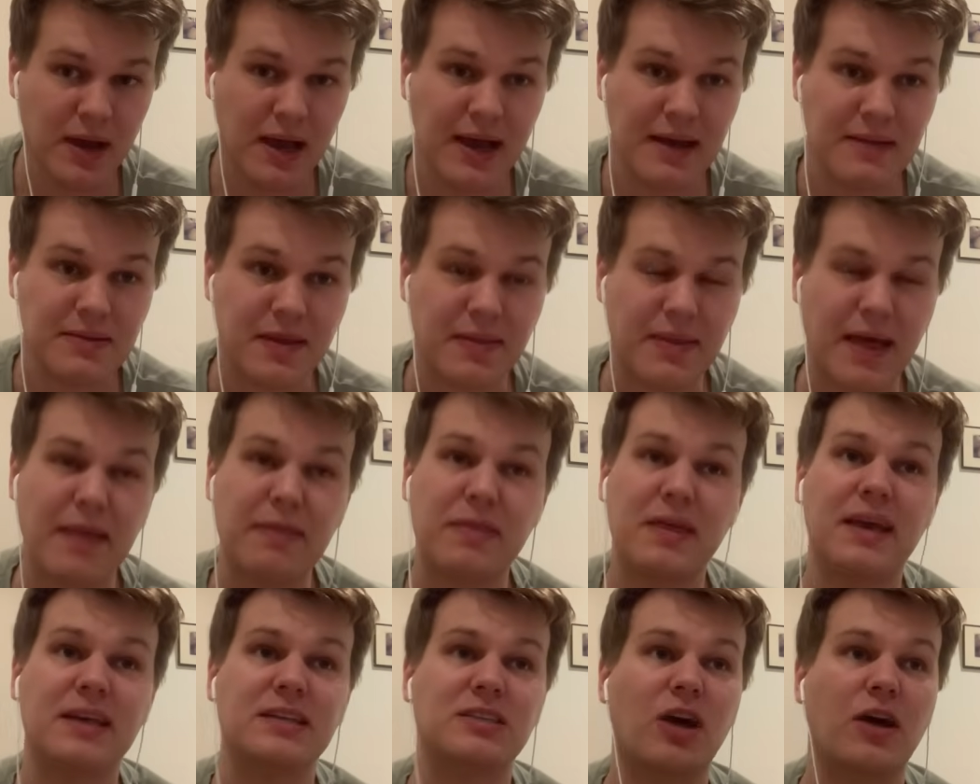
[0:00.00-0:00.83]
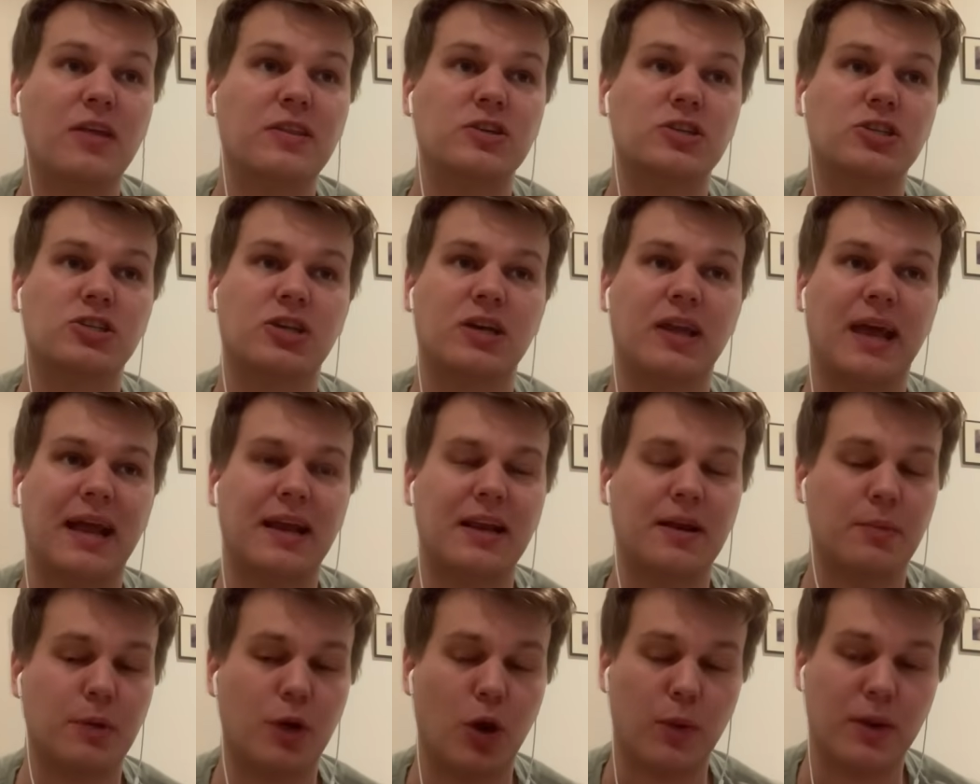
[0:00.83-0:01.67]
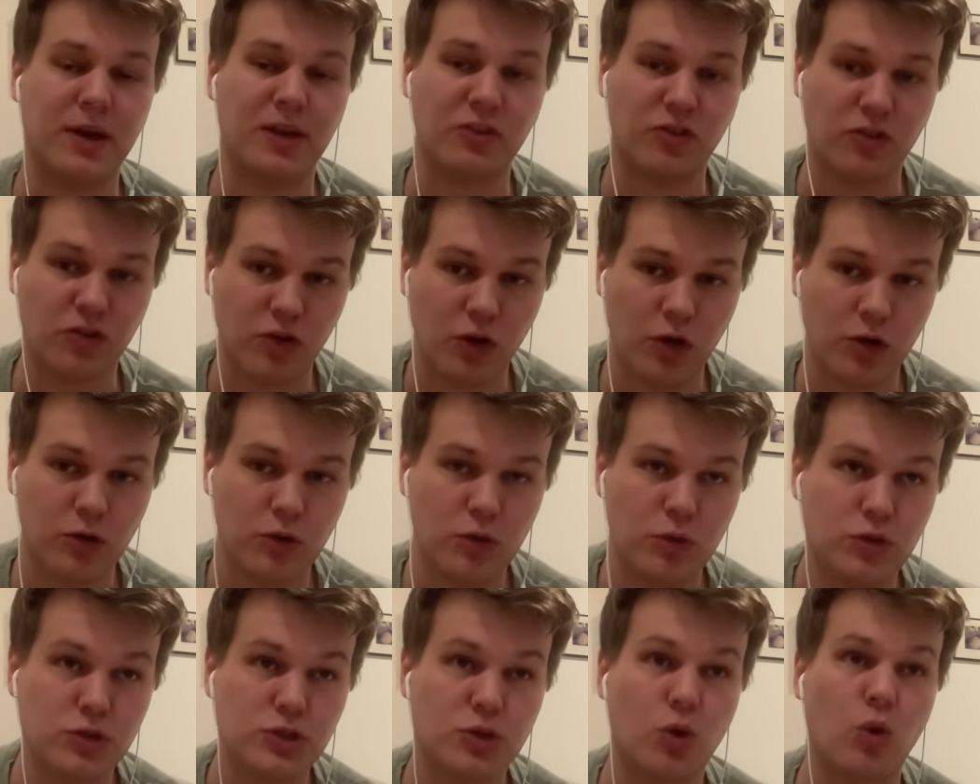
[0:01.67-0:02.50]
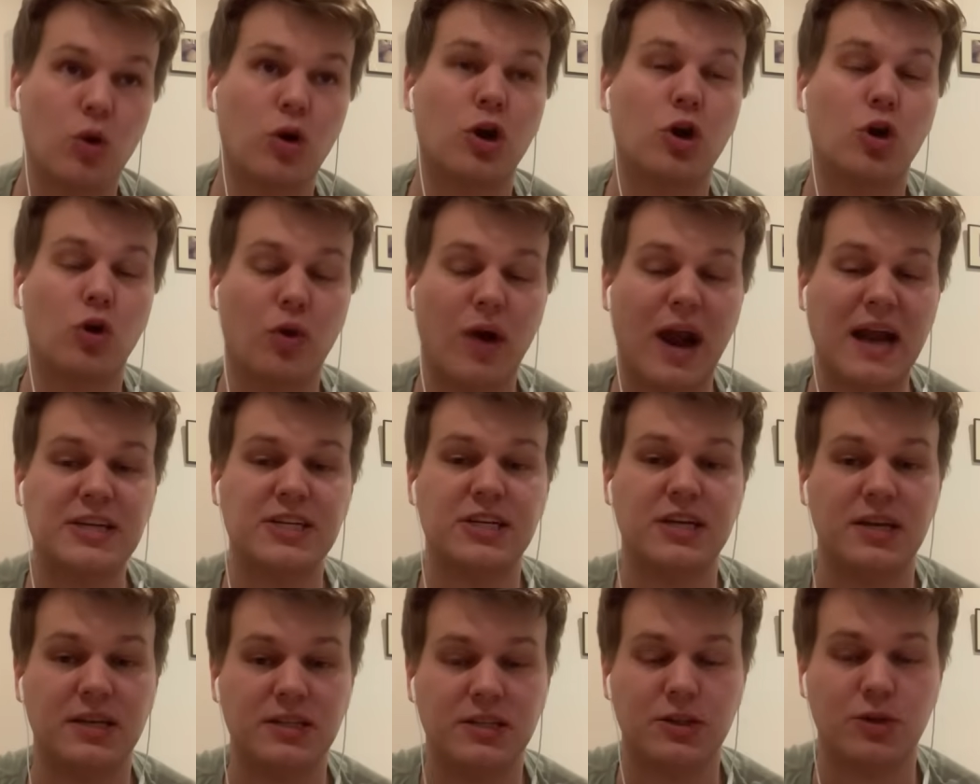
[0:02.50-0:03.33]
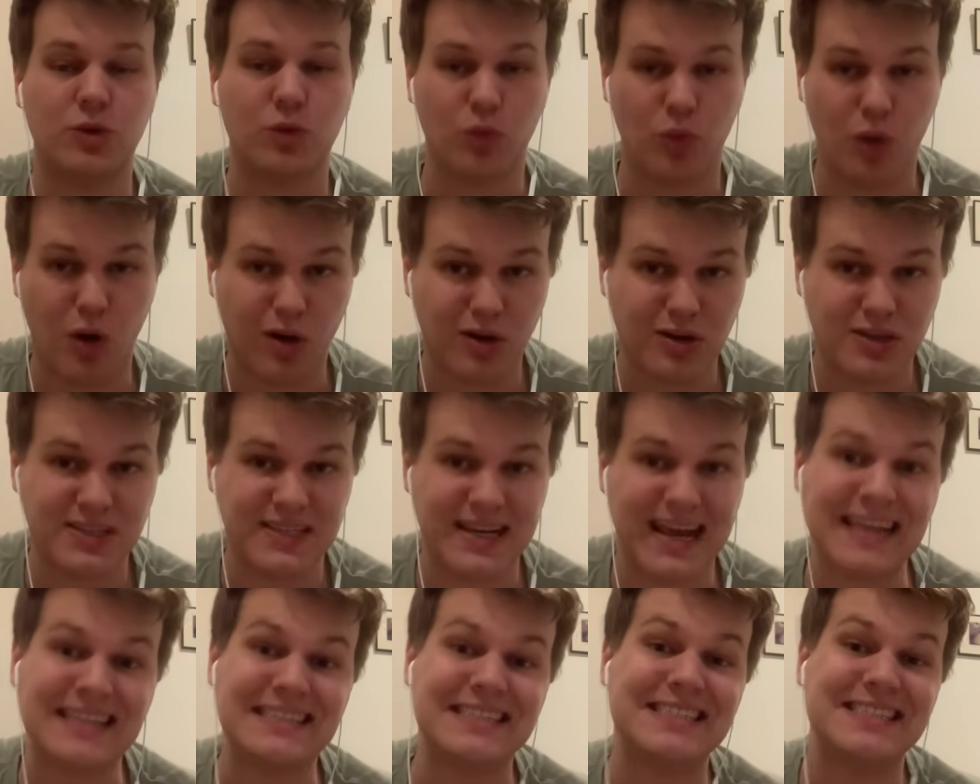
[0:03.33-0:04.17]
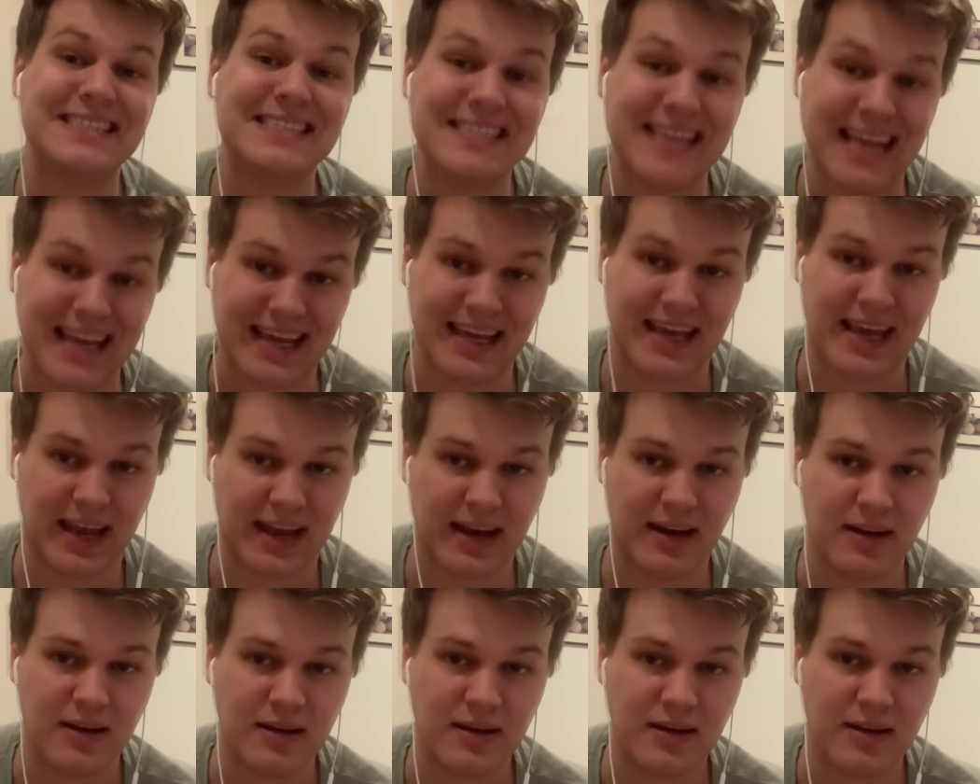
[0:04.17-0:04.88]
then that thing is either just going to end up going in circles or crashing into the rocks and sinking.